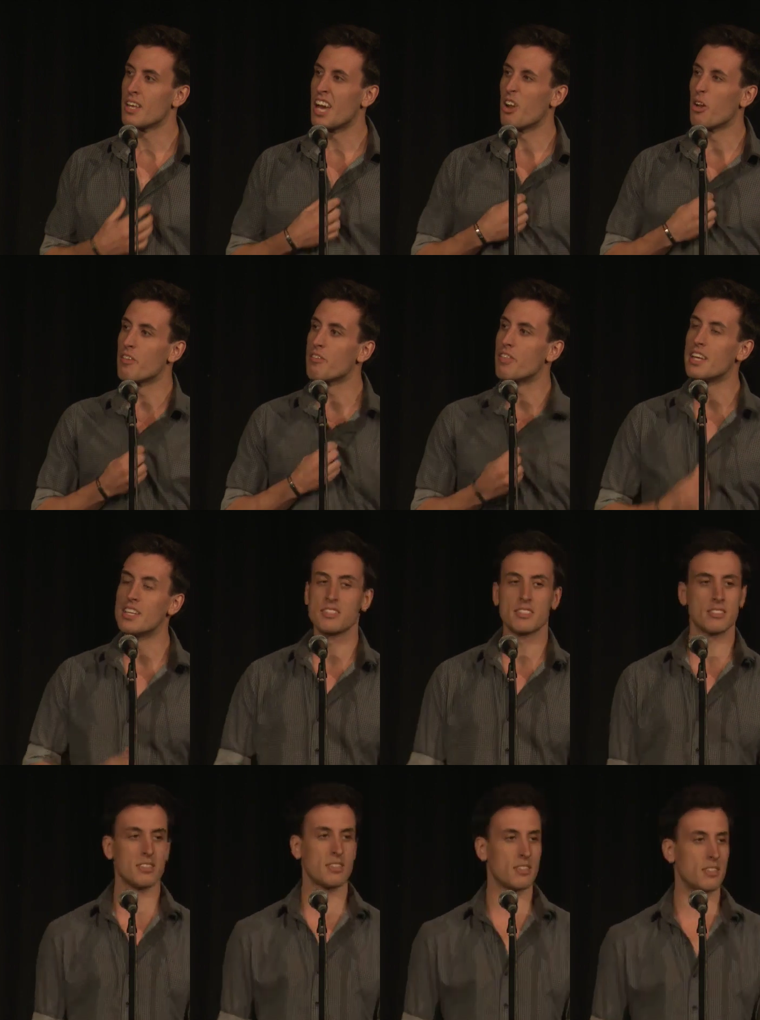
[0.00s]
and all of
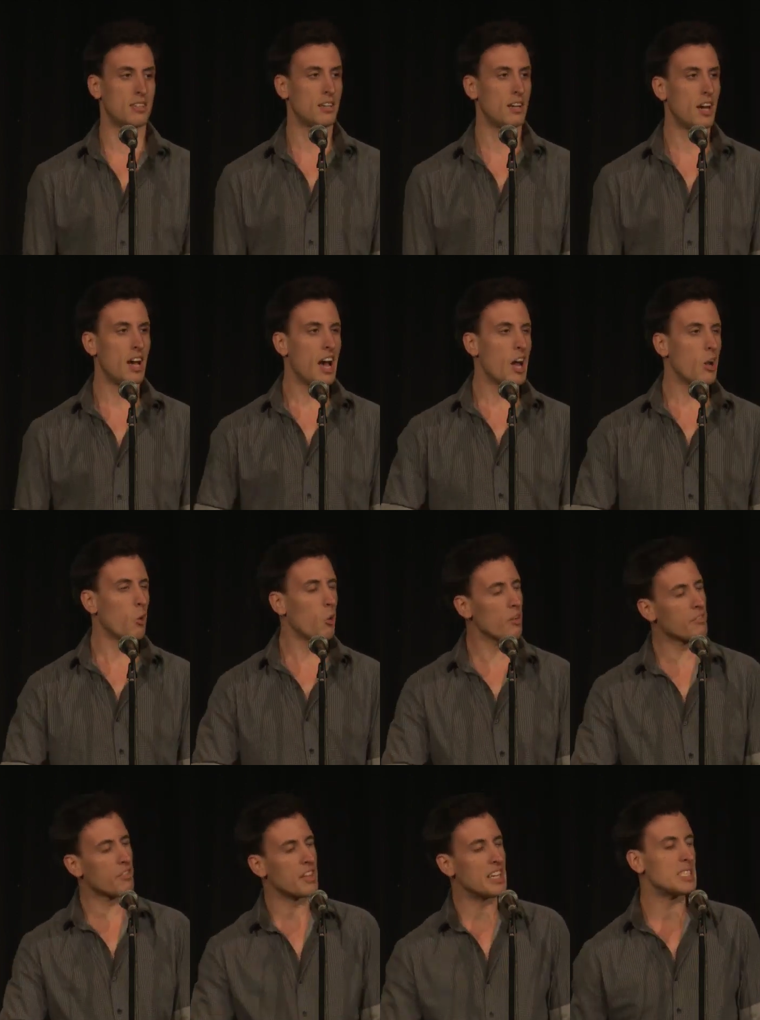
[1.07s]
this, and all
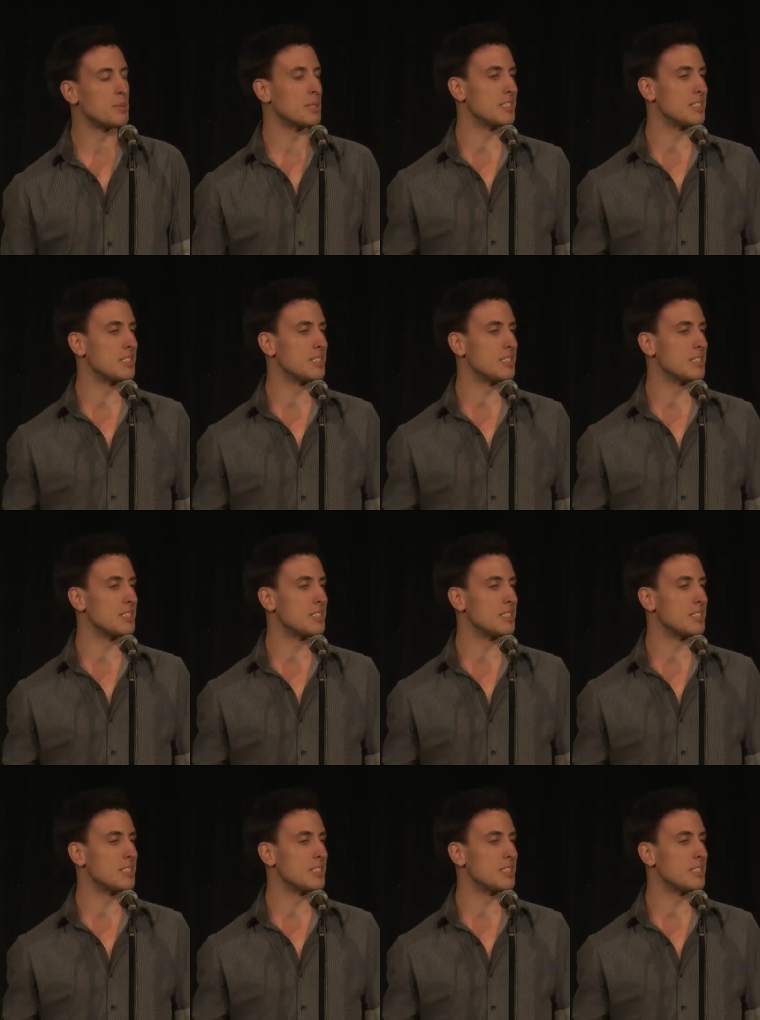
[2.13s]
of this,